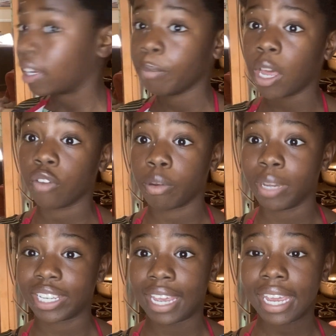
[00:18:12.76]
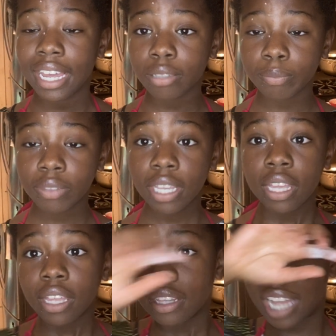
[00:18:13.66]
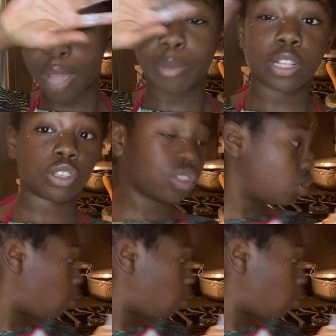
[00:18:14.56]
powder from a can, that means you